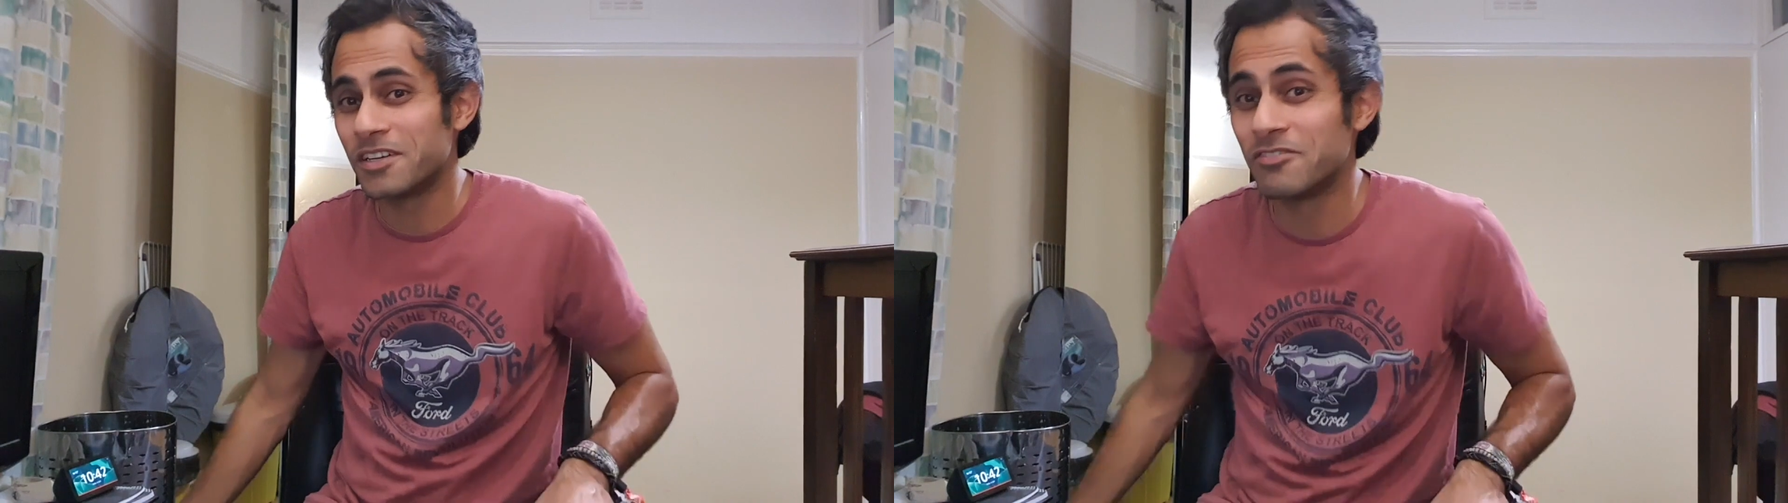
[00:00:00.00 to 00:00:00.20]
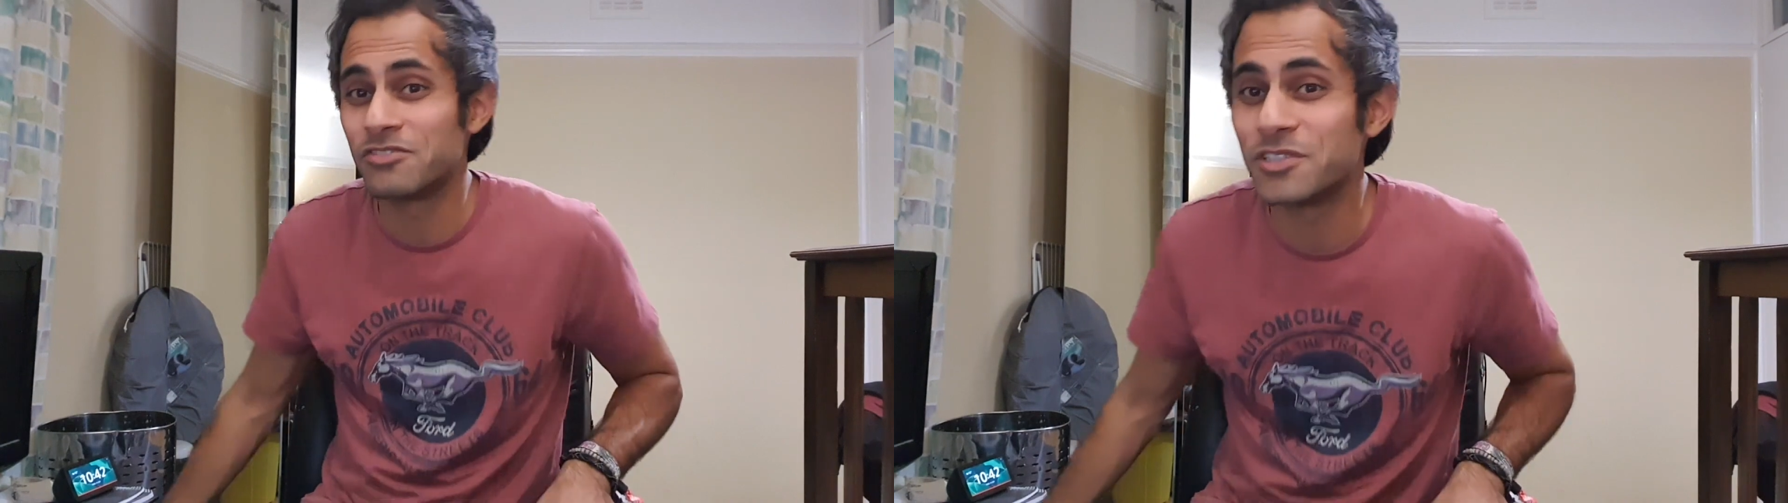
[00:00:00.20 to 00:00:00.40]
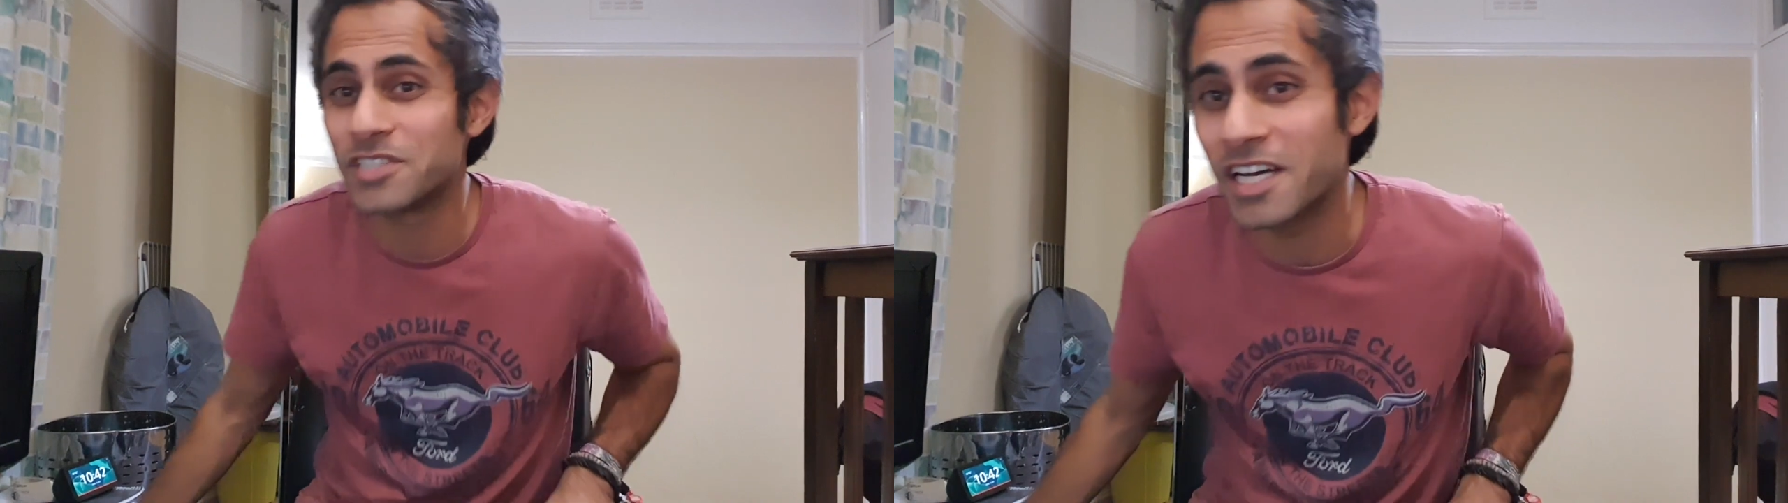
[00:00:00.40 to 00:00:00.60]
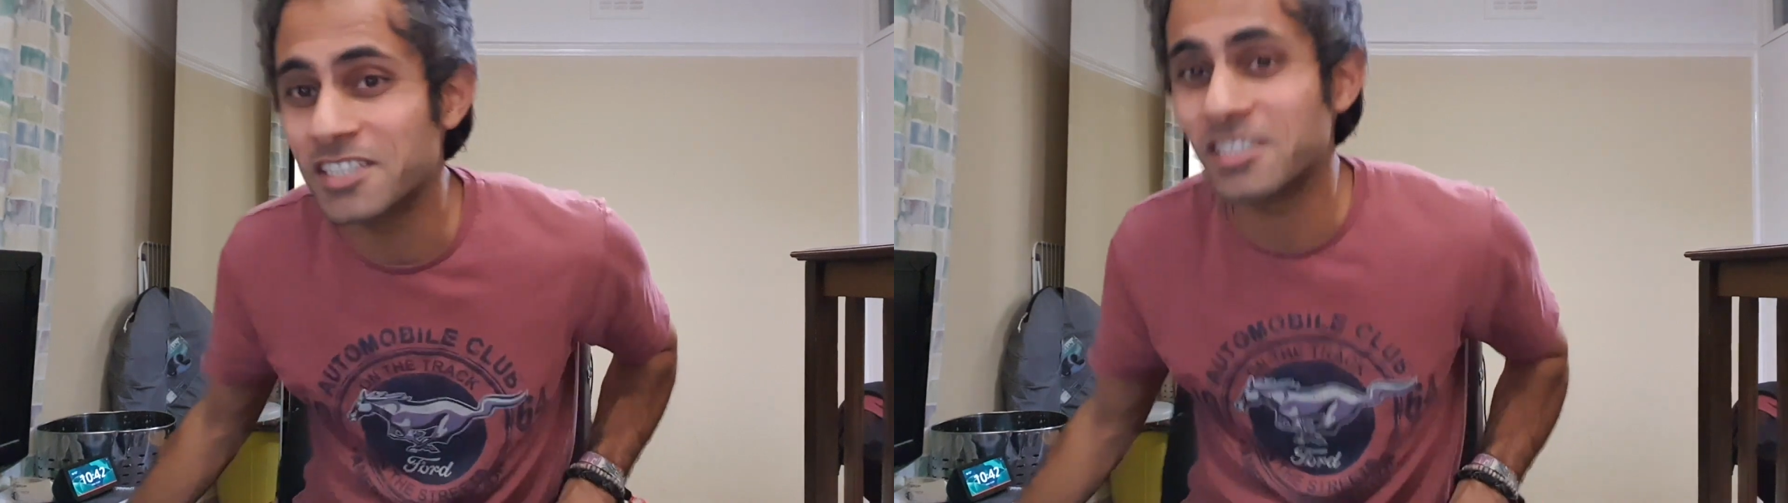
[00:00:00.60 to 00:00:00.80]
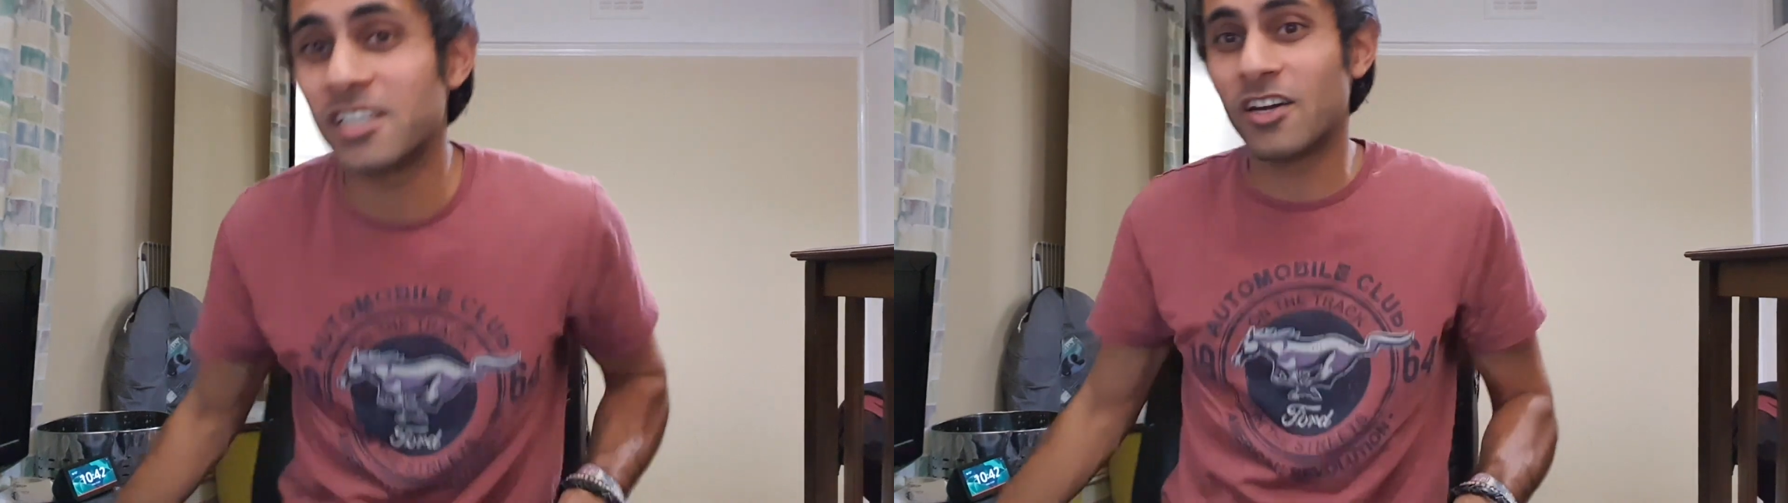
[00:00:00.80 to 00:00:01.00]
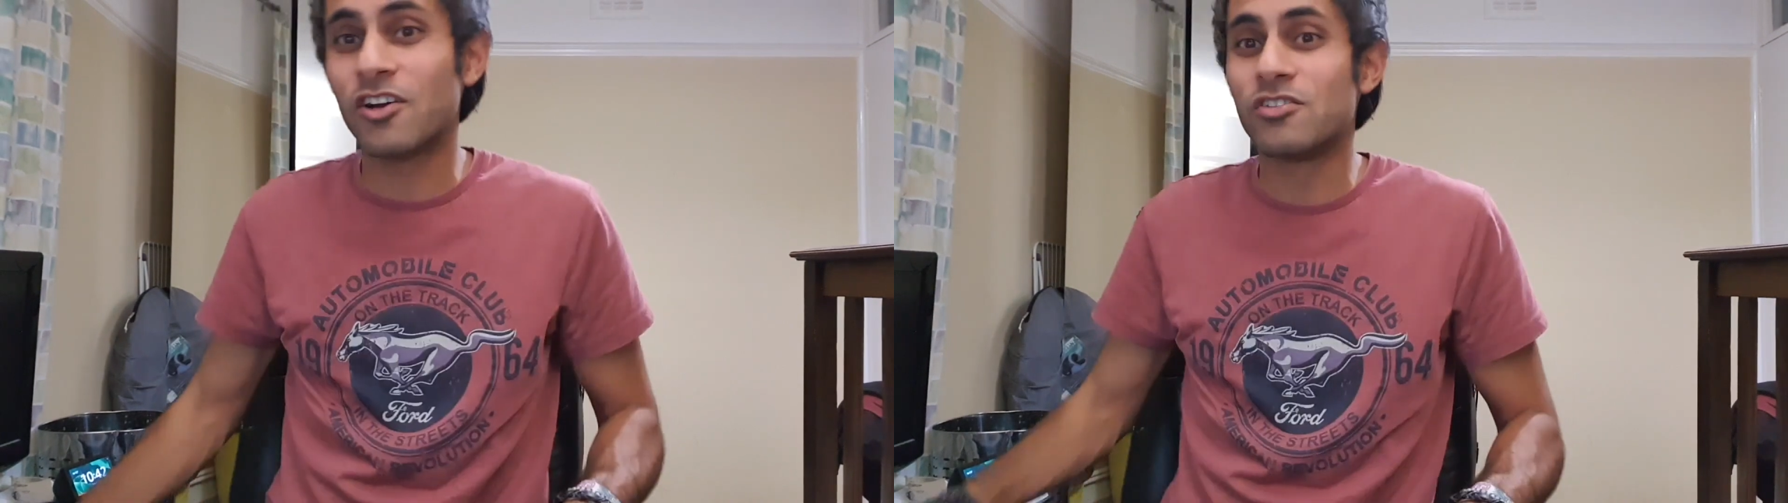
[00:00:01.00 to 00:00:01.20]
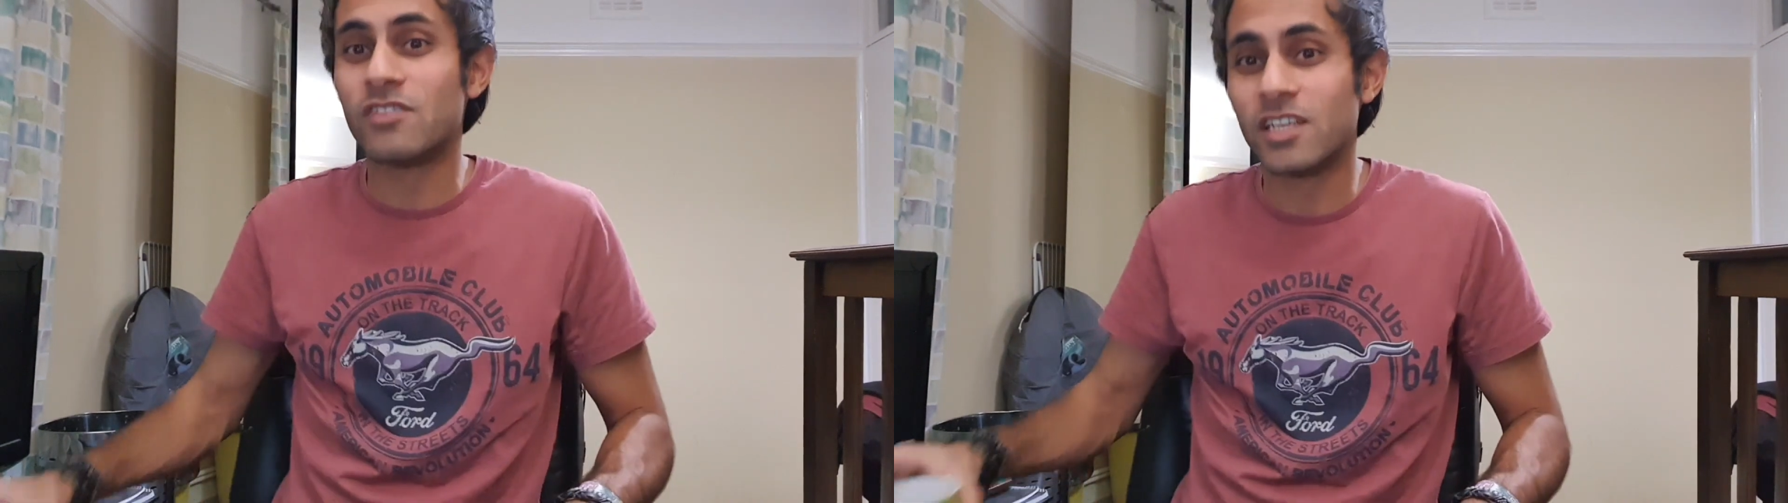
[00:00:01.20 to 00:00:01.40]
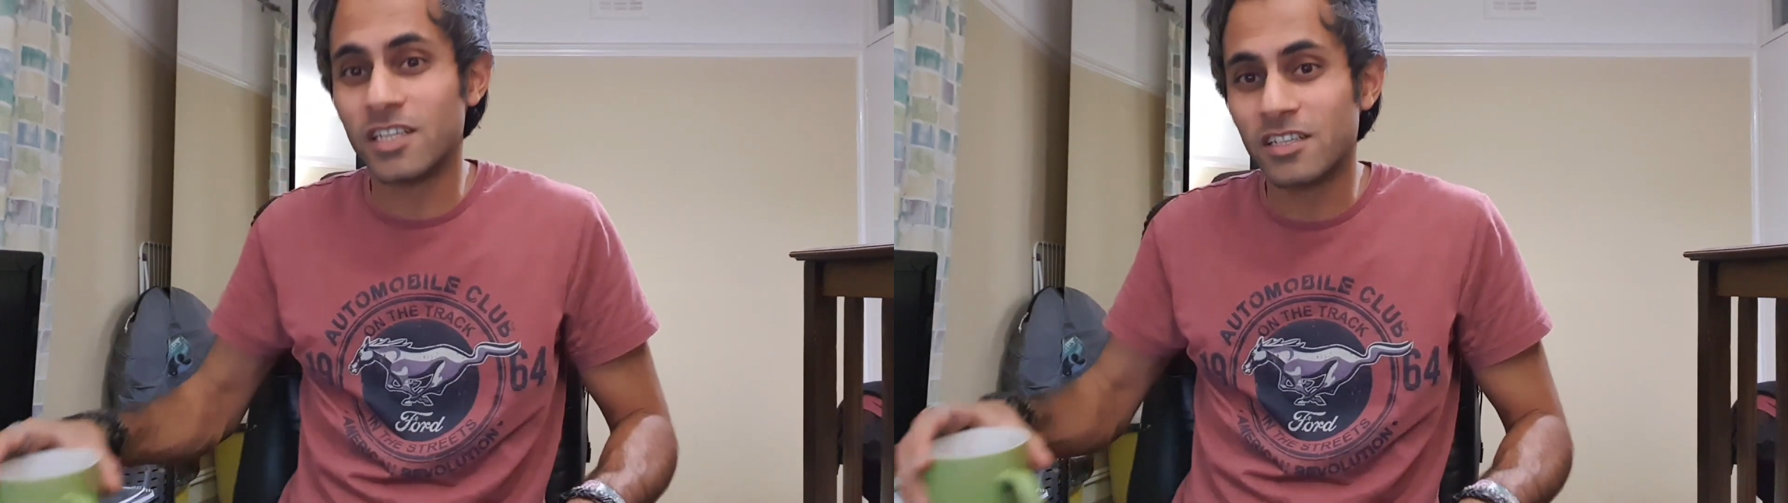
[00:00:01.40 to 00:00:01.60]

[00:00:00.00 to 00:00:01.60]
enthusiastic overly.